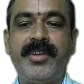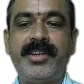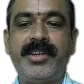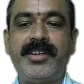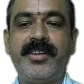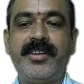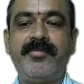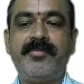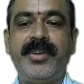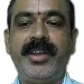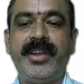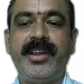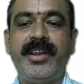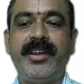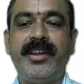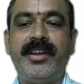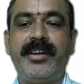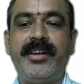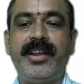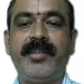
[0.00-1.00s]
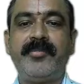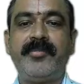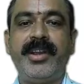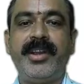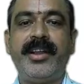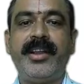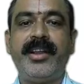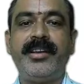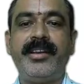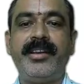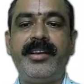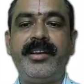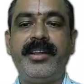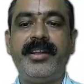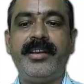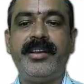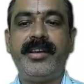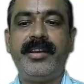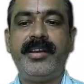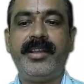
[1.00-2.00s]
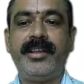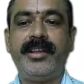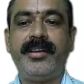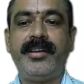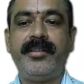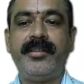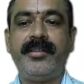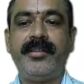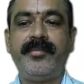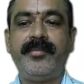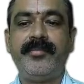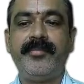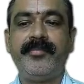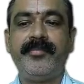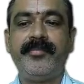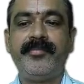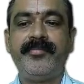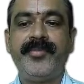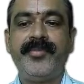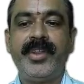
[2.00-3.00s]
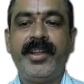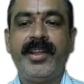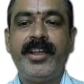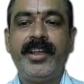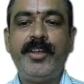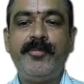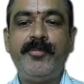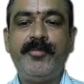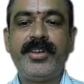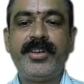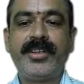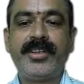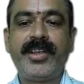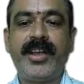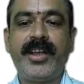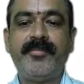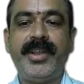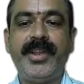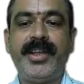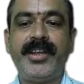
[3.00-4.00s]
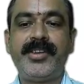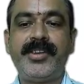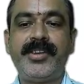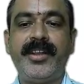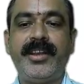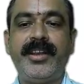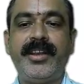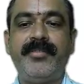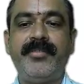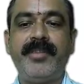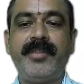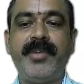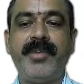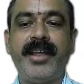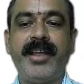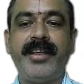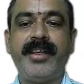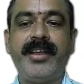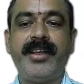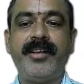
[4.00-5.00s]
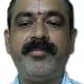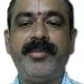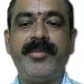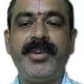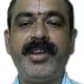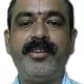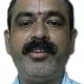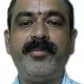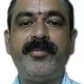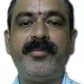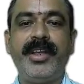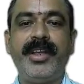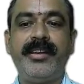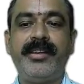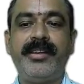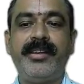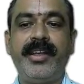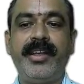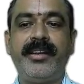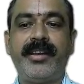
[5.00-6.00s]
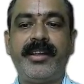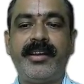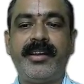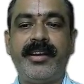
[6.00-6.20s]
Prevention of Money Laundering Bill 1999 imposes obligation on every banking company to maintain